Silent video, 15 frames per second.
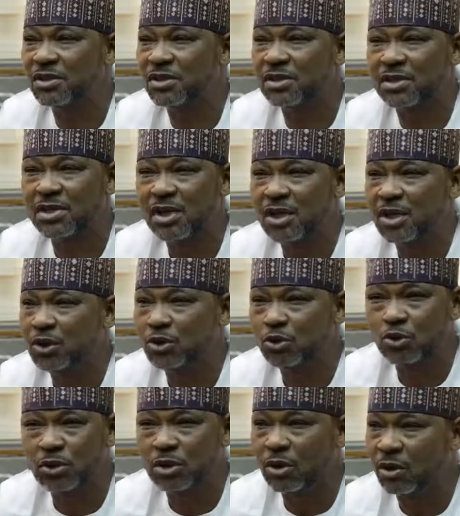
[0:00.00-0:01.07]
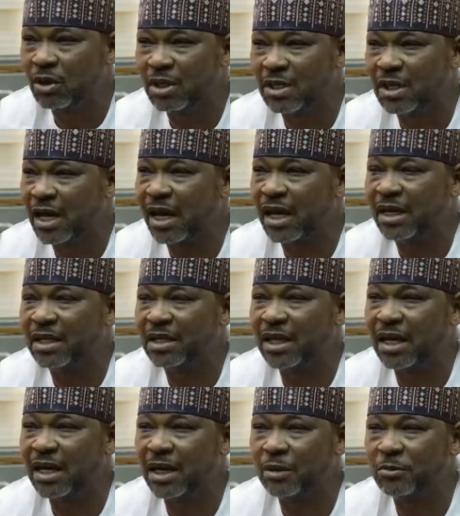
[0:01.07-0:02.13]
is doing all it can.
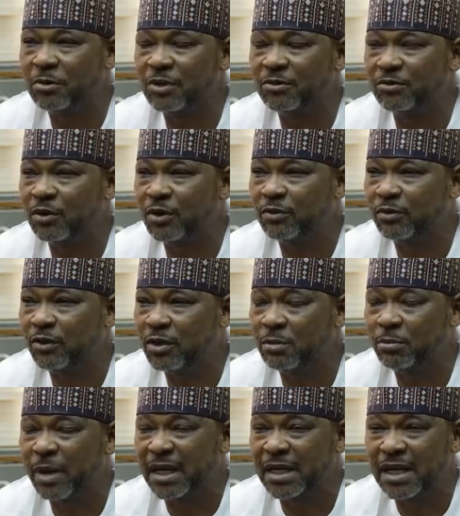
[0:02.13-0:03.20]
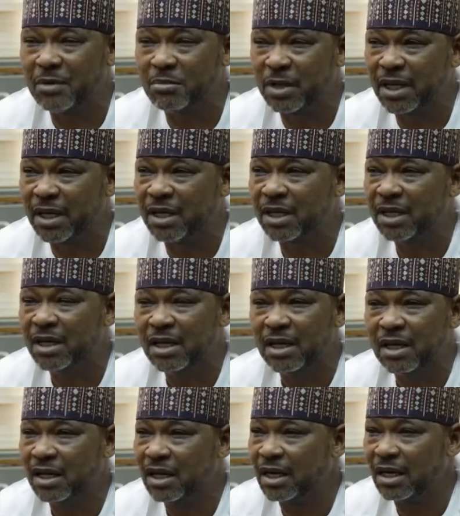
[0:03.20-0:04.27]
If not for the pandemic,
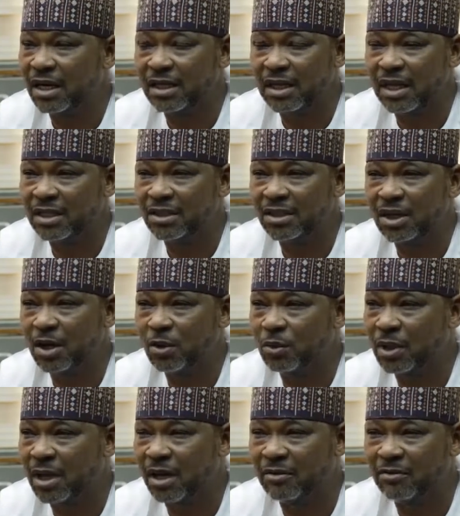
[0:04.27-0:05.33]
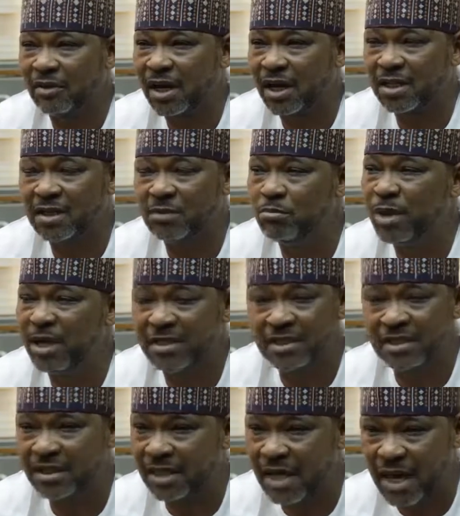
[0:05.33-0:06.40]
Nigeria would have had the
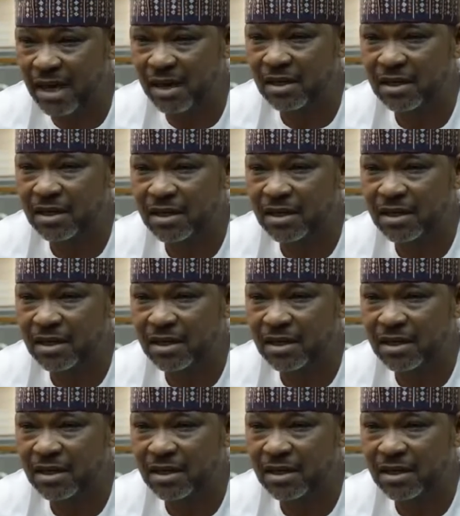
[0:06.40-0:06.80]
best year